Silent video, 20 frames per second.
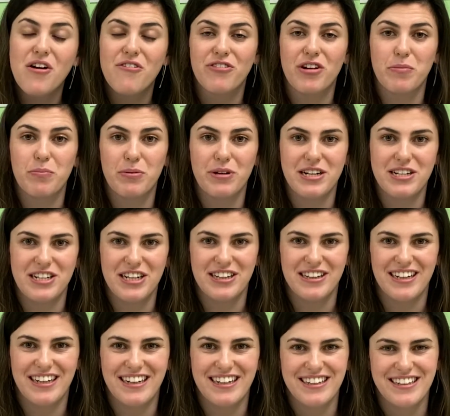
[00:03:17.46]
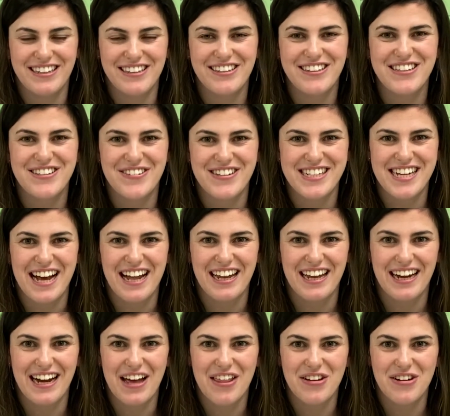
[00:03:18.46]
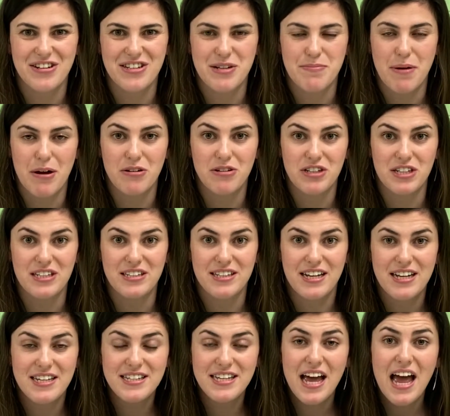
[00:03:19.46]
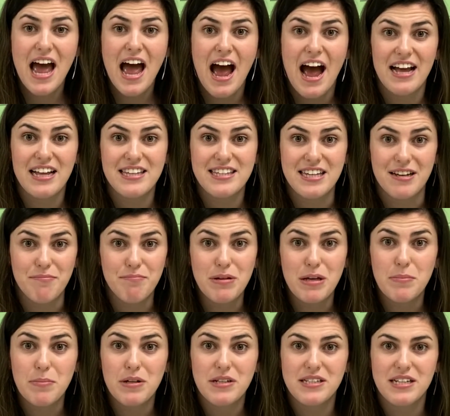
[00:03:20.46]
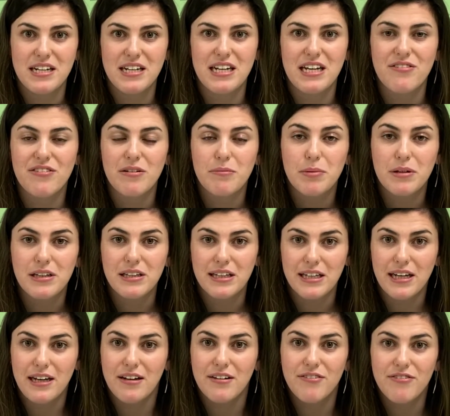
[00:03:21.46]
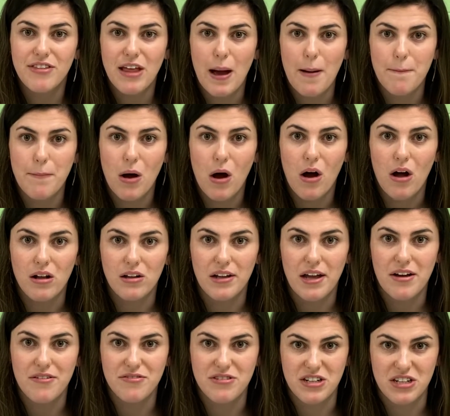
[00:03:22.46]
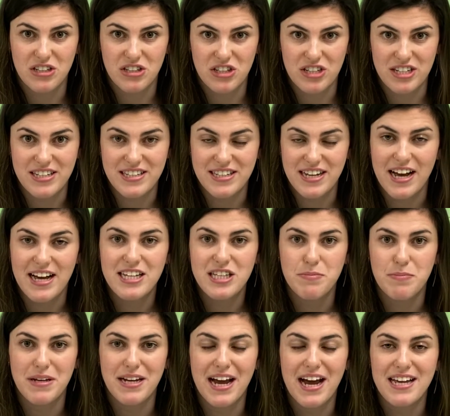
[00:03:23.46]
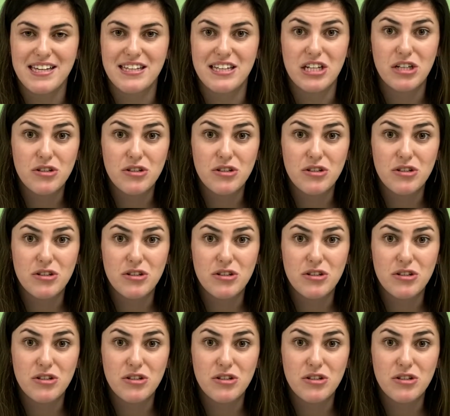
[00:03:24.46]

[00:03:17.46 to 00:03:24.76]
for preaching the good news, for telling others about Jesus. And some people didn't even believe that Paul loved Jesus because he